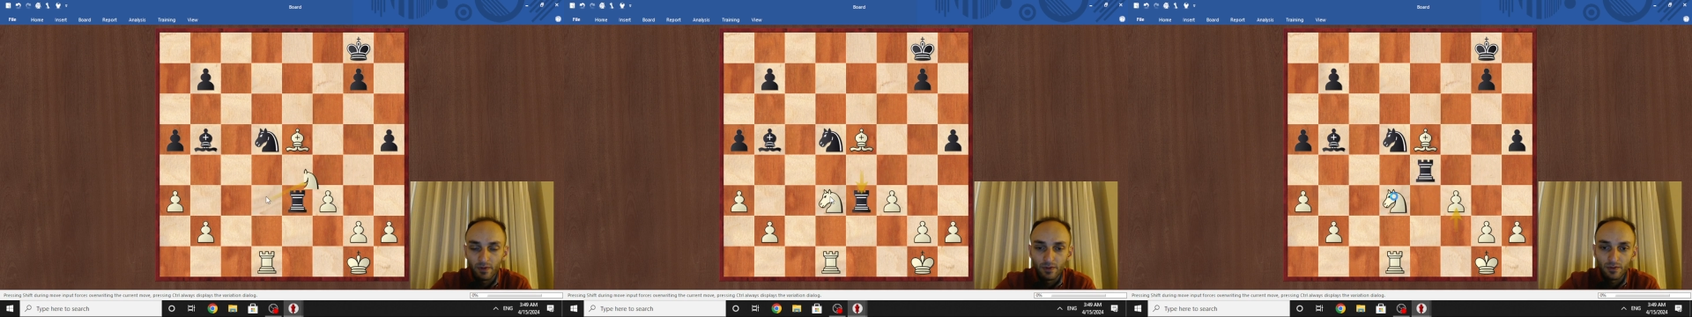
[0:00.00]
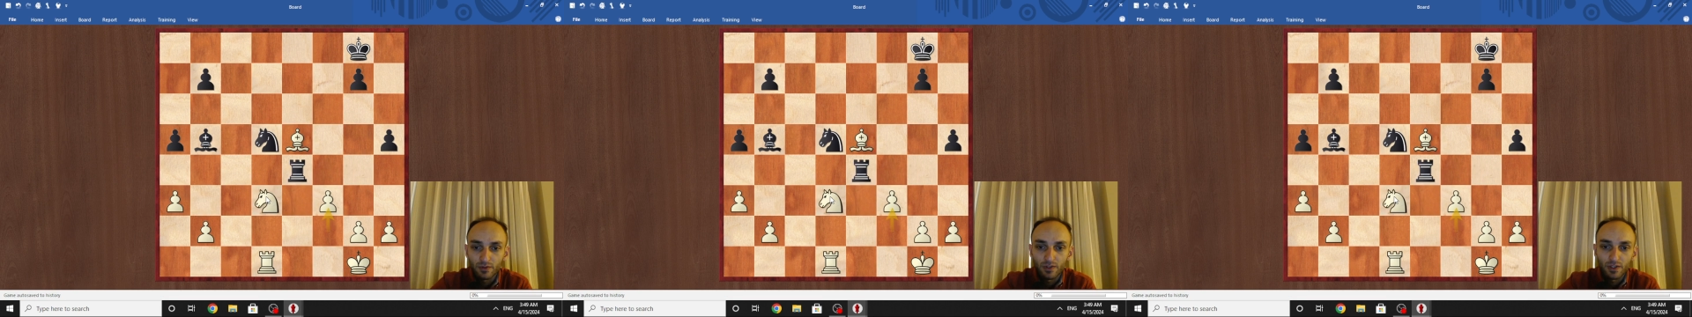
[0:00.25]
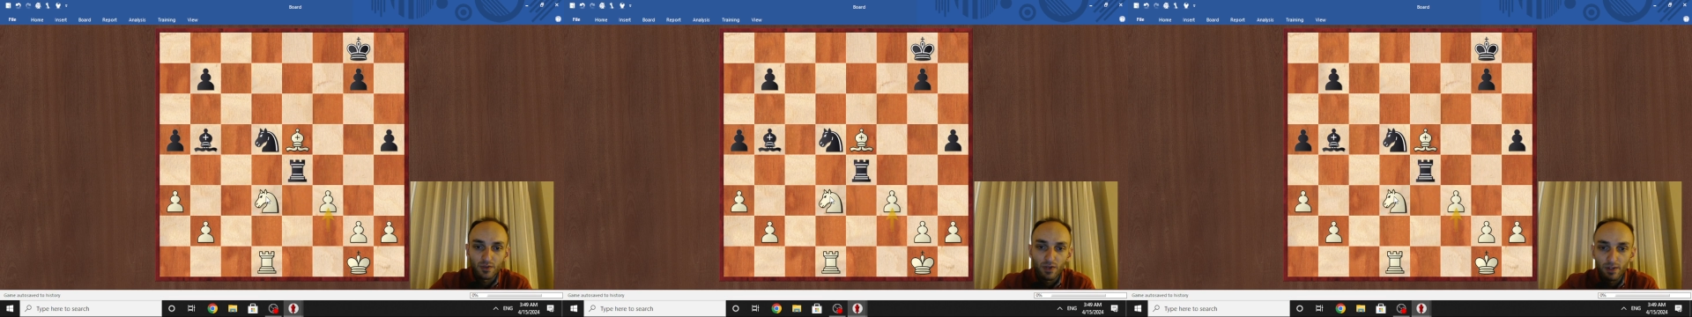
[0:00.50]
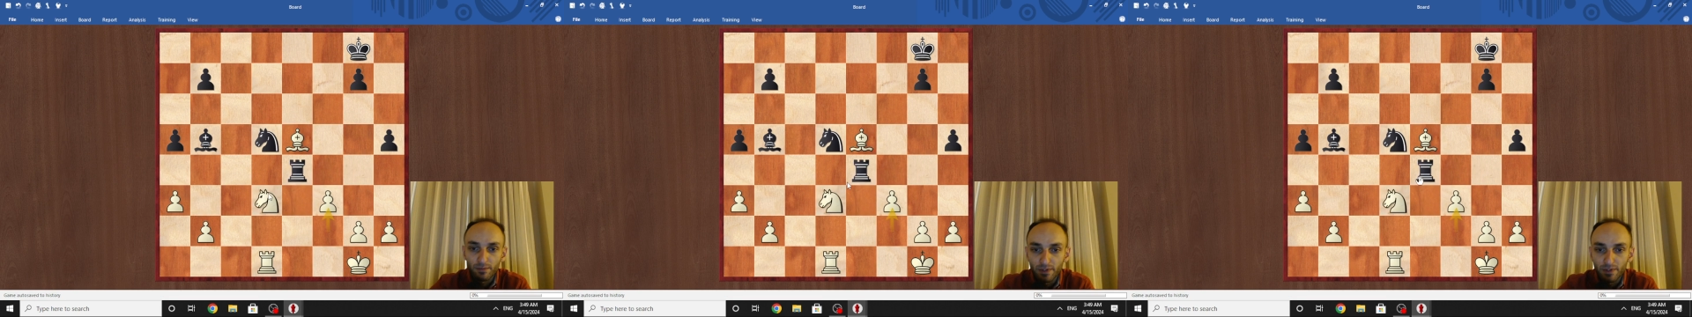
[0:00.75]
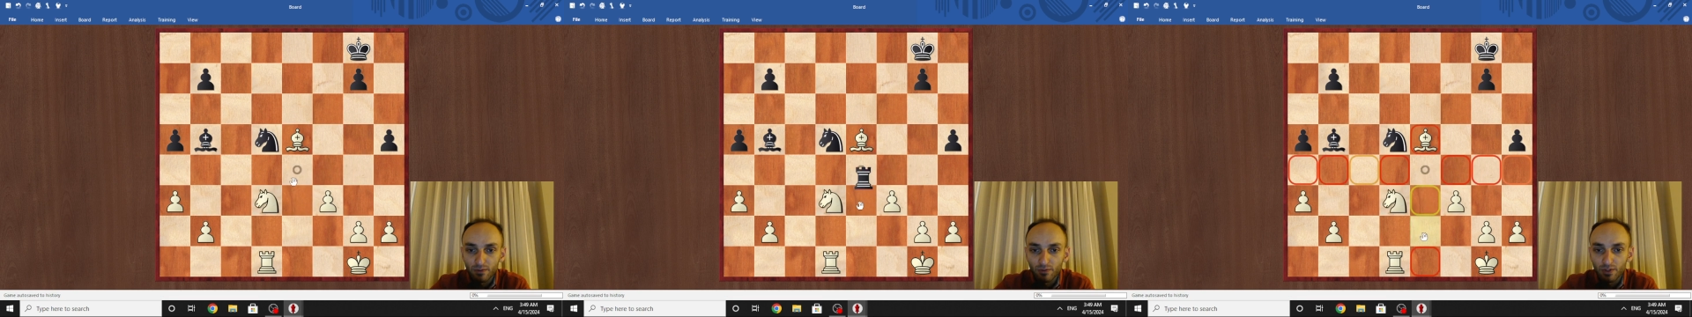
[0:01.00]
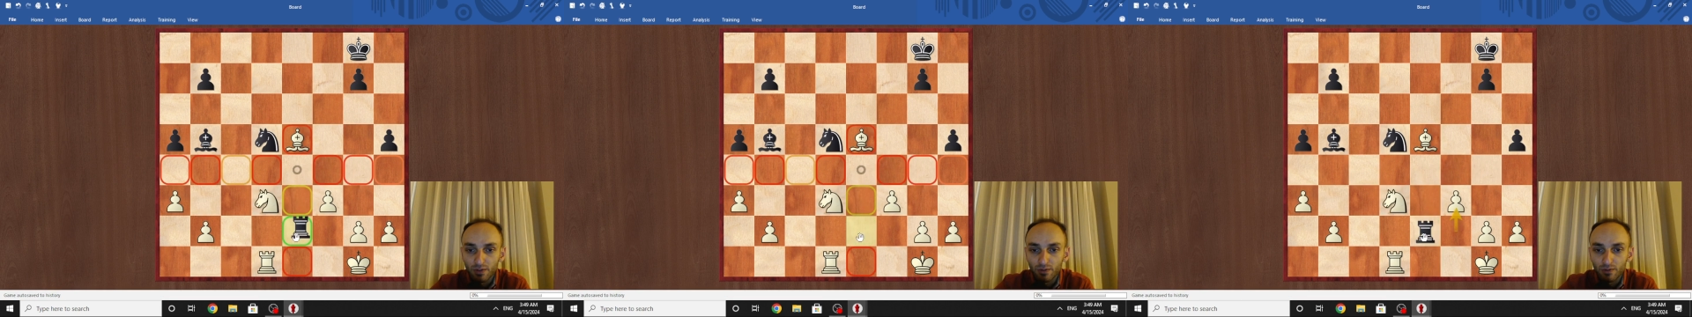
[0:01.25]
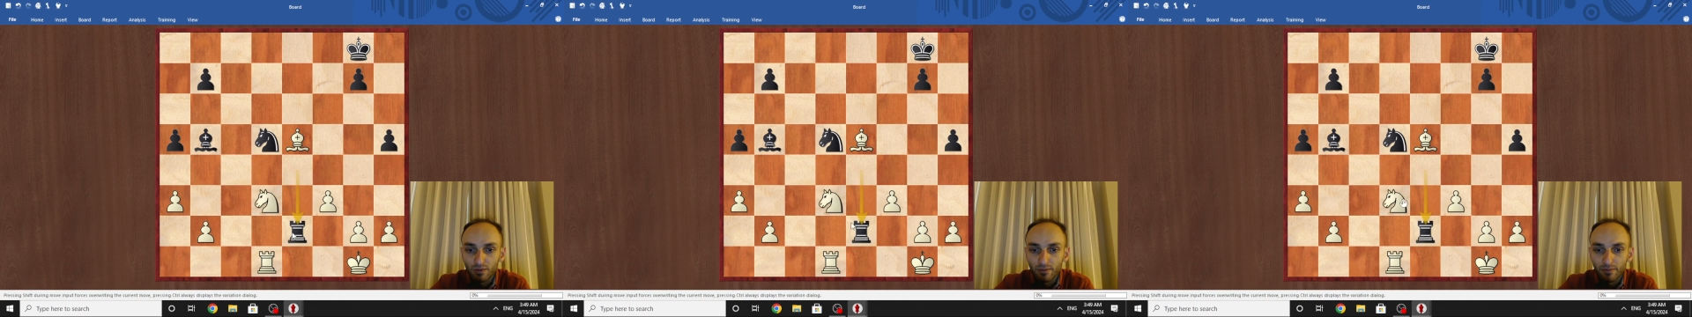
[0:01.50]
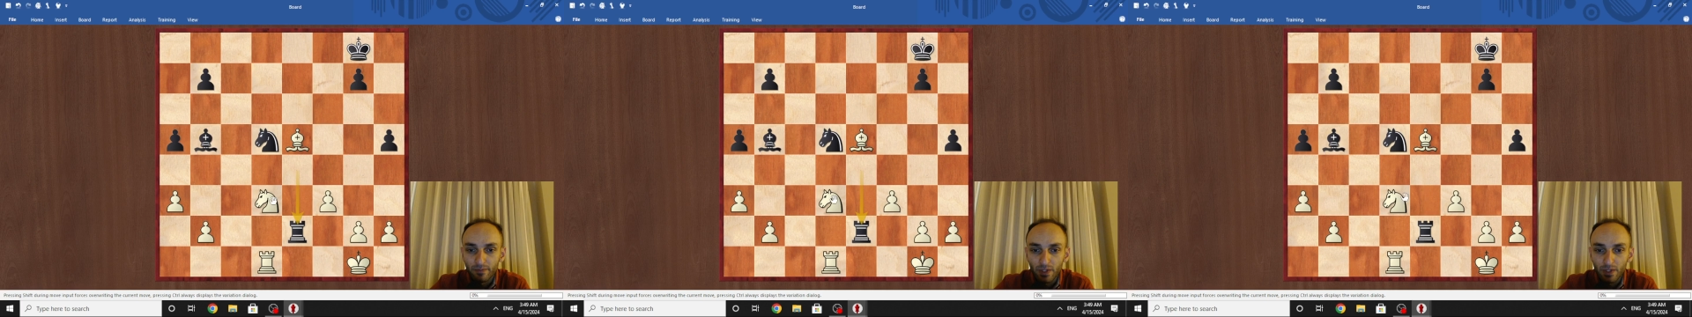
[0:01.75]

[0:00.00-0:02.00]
So that's why I played rook e2.